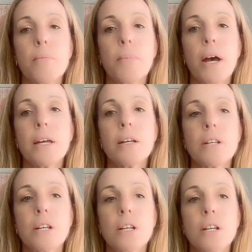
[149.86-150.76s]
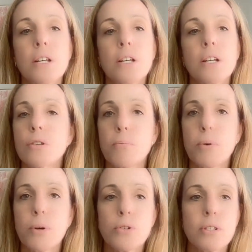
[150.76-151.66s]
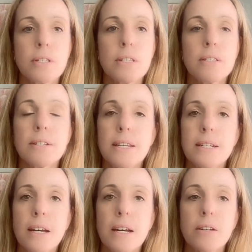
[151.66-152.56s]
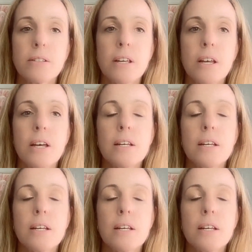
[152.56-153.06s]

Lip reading: Pay attention to the purchaser's details,